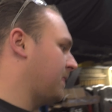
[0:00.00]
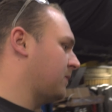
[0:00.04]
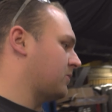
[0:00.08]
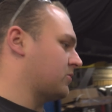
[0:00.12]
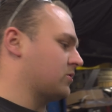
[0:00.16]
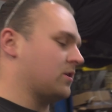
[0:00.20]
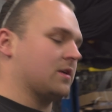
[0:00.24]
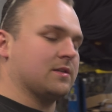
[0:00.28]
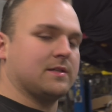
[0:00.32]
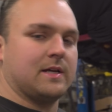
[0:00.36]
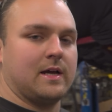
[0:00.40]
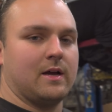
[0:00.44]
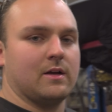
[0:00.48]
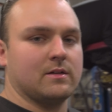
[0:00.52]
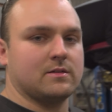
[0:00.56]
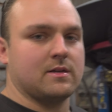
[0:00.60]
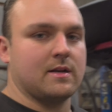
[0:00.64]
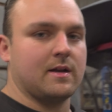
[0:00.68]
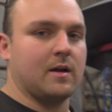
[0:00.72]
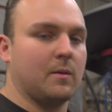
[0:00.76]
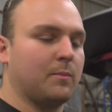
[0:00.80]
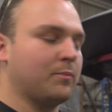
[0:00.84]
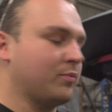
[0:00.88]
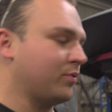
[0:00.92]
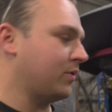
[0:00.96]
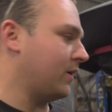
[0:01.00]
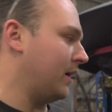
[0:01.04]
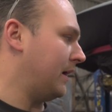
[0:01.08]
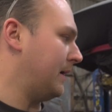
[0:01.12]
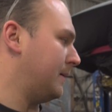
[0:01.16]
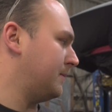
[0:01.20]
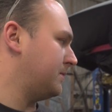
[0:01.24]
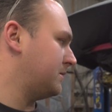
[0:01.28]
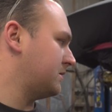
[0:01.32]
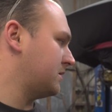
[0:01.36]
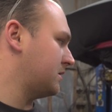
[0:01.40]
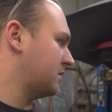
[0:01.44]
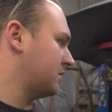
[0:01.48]
Strut towers are now
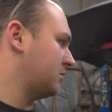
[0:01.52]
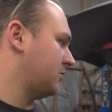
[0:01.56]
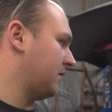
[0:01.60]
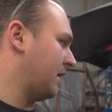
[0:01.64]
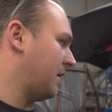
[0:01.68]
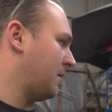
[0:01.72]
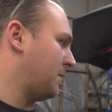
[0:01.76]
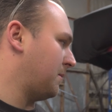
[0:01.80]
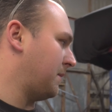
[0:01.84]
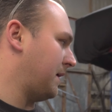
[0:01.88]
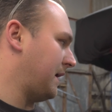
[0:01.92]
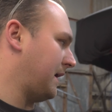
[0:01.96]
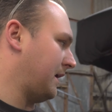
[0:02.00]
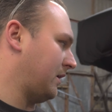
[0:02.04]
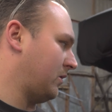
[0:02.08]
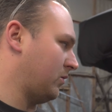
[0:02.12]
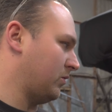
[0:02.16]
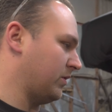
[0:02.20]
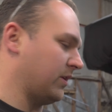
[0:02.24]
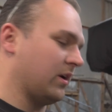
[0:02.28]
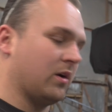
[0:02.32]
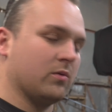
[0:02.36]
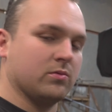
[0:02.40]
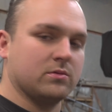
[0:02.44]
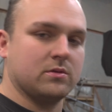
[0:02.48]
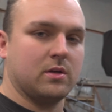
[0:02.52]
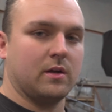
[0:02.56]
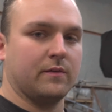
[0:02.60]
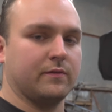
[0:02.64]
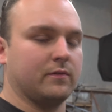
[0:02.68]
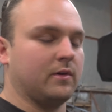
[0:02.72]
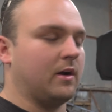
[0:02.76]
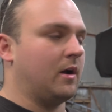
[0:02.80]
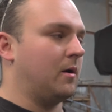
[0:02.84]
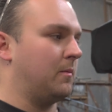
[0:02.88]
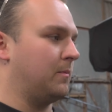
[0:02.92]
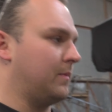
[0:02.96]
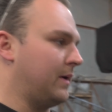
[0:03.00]
prepped, ground back, all the old stuff
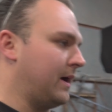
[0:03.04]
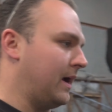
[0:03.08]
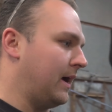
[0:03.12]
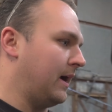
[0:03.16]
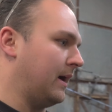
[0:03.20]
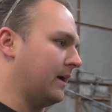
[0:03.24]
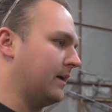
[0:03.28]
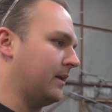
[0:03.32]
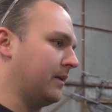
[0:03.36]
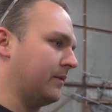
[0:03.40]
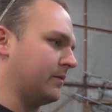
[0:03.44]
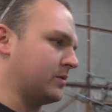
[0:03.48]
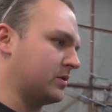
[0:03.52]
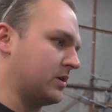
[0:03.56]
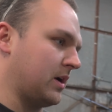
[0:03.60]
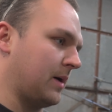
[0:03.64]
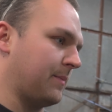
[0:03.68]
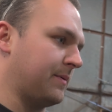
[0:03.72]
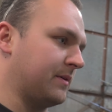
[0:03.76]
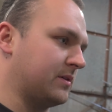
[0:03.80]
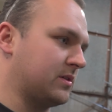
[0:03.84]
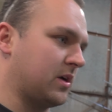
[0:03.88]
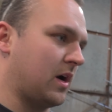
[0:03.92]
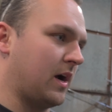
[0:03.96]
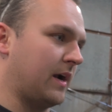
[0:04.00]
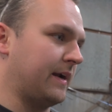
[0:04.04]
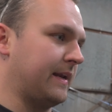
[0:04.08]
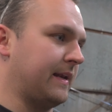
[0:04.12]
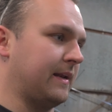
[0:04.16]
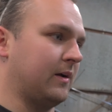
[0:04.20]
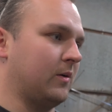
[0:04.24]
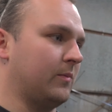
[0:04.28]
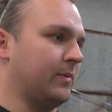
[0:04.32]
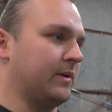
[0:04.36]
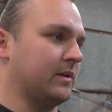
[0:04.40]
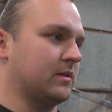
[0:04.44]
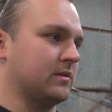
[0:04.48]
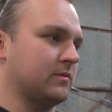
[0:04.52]
ground back. There was a couple of tiny
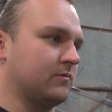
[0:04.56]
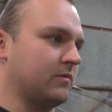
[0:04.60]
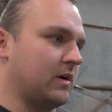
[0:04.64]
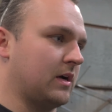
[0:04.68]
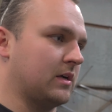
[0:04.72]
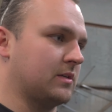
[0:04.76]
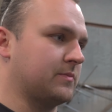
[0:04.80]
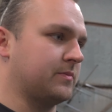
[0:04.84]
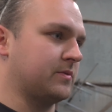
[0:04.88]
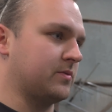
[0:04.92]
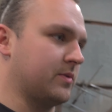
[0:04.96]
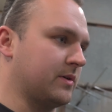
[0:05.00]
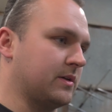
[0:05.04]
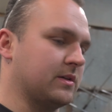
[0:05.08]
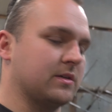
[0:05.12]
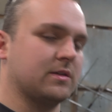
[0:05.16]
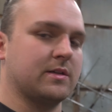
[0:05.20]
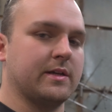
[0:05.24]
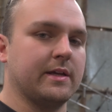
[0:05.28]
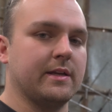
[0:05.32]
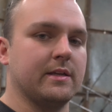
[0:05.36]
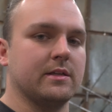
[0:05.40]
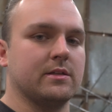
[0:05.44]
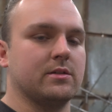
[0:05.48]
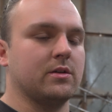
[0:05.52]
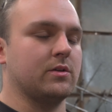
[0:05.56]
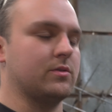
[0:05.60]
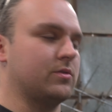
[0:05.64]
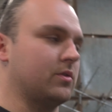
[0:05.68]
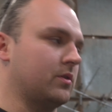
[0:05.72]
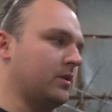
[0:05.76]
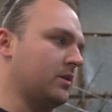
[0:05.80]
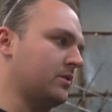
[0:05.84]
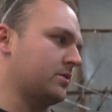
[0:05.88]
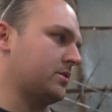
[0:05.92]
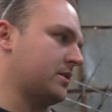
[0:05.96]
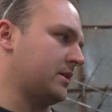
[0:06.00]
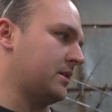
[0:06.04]
little bits of rust between the skins, so I
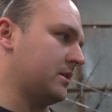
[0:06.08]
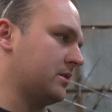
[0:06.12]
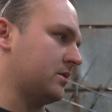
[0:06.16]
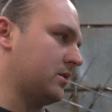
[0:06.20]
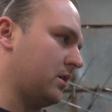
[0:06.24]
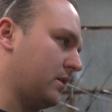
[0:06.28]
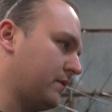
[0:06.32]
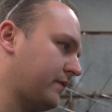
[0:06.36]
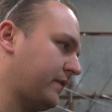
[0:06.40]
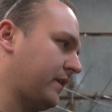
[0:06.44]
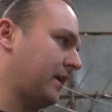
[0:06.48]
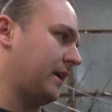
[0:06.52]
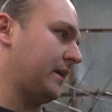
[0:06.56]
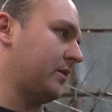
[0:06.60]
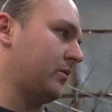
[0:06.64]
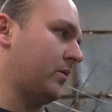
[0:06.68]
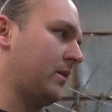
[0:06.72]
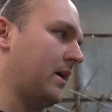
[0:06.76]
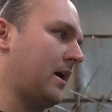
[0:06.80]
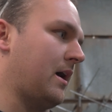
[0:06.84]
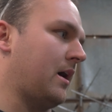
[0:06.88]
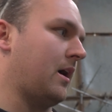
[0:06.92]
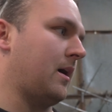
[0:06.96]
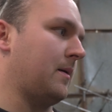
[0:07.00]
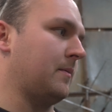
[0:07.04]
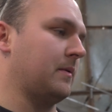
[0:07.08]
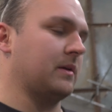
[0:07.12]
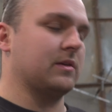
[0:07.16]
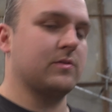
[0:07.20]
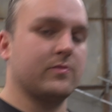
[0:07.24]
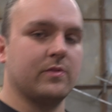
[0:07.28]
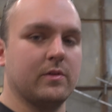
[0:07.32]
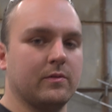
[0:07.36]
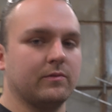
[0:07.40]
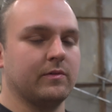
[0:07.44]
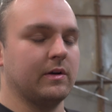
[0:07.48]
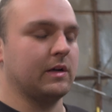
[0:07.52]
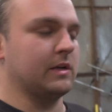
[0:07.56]
took those skins off, cleaned all that up, that's
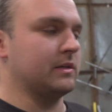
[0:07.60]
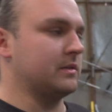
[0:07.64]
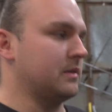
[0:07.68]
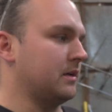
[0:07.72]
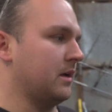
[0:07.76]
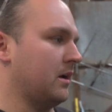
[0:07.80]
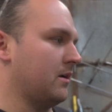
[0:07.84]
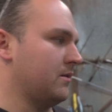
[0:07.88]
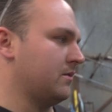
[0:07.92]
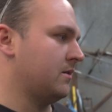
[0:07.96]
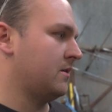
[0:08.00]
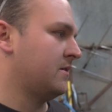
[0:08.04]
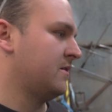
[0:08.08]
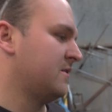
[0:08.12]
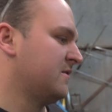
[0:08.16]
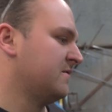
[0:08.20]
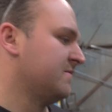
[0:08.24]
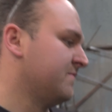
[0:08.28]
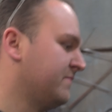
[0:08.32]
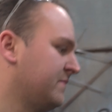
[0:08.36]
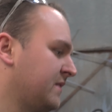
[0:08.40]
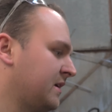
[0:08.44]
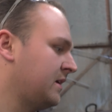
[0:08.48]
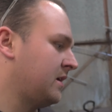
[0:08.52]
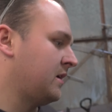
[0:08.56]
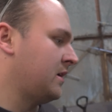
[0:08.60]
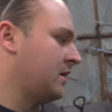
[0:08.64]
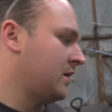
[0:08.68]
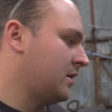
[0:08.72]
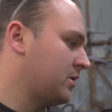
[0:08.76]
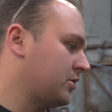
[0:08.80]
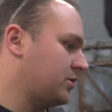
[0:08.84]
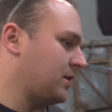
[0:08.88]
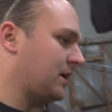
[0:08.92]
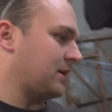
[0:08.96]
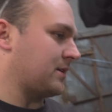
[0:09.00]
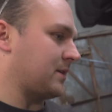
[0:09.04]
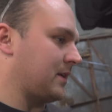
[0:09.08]
where we're ready to go.
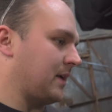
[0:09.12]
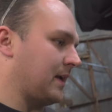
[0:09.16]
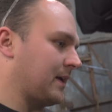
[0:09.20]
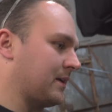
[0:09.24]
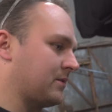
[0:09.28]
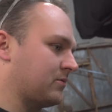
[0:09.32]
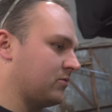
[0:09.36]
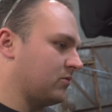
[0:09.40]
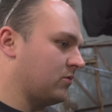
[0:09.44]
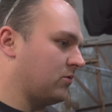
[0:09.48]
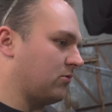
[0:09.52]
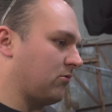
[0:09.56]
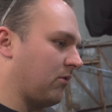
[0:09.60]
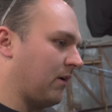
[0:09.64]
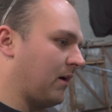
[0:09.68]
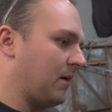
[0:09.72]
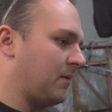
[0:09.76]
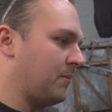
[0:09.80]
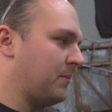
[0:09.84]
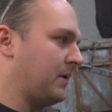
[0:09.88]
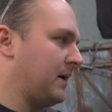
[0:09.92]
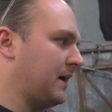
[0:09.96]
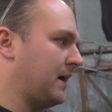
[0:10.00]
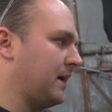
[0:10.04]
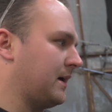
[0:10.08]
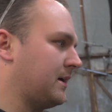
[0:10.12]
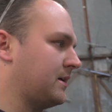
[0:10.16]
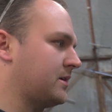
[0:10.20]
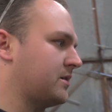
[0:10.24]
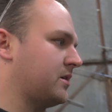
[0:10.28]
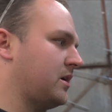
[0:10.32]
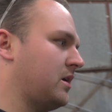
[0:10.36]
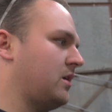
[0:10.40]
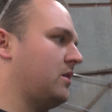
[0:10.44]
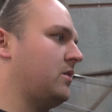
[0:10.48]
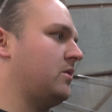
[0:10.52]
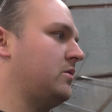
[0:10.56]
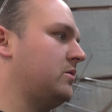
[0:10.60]
Chassis legs are all ground back,
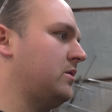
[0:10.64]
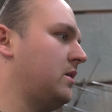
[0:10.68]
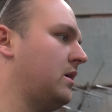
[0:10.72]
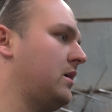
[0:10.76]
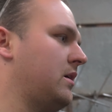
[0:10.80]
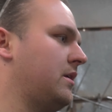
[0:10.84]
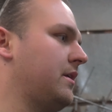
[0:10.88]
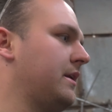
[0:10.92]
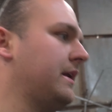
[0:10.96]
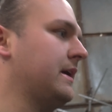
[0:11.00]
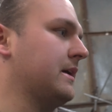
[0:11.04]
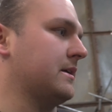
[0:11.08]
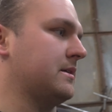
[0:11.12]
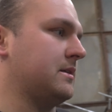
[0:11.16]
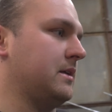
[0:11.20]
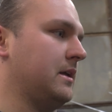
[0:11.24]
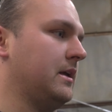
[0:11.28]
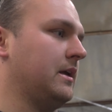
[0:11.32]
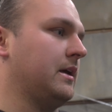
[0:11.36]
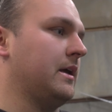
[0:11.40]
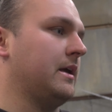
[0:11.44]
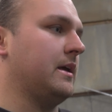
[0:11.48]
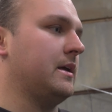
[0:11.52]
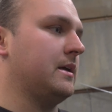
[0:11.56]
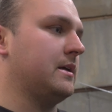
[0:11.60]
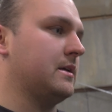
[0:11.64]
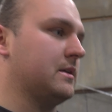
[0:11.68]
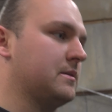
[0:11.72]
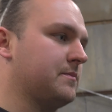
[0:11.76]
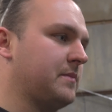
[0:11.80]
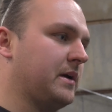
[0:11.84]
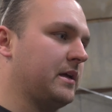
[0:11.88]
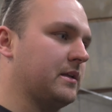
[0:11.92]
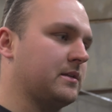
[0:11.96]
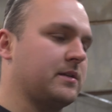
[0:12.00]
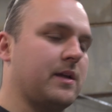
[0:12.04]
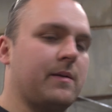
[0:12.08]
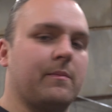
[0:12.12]
so the next thing is
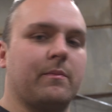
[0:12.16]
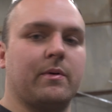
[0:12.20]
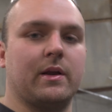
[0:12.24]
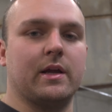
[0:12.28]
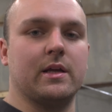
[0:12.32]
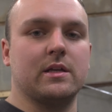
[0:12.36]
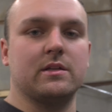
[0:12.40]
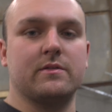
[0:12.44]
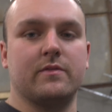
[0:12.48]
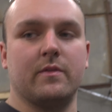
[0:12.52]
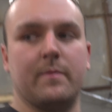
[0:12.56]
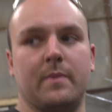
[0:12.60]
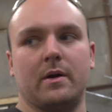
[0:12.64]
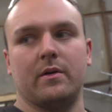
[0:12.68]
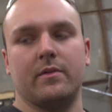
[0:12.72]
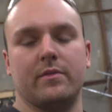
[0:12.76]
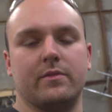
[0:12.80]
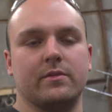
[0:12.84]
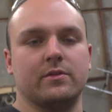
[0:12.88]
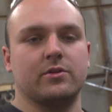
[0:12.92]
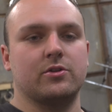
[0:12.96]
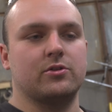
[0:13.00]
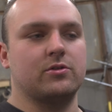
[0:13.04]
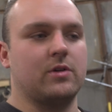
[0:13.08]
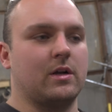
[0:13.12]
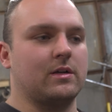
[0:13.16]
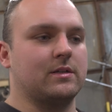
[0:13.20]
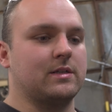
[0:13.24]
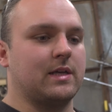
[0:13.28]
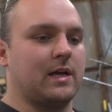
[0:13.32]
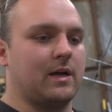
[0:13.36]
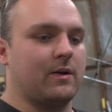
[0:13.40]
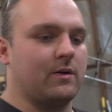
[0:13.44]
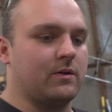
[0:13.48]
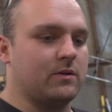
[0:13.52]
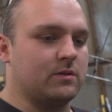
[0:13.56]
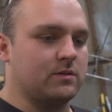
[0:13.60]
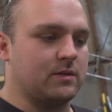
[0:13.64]
make templates for both the strut
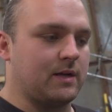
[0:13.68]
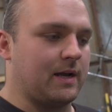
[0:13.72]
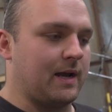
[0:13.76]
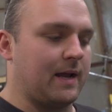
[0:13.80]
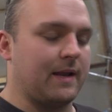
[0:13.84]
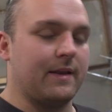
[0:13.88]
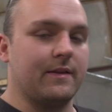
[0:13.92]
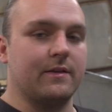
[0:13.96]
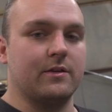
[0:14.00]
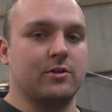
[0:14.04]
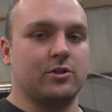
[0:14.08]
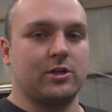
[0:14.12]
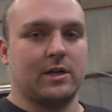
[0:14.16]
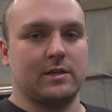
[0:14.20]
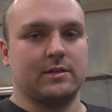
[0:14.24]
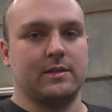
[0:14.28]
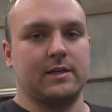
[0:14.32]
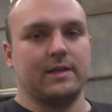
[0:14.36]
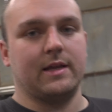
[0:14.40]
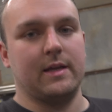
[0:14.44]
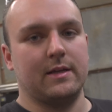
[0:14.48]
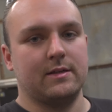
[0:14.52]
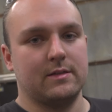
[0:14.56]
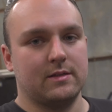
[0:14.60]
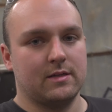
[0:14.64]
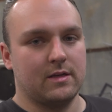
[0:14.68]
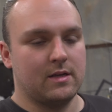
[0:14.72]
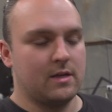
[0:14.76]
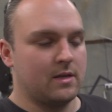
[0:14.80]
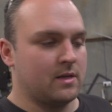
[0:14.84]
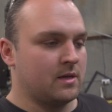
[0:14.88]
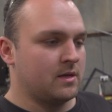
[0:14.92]
towers and the chassis legs.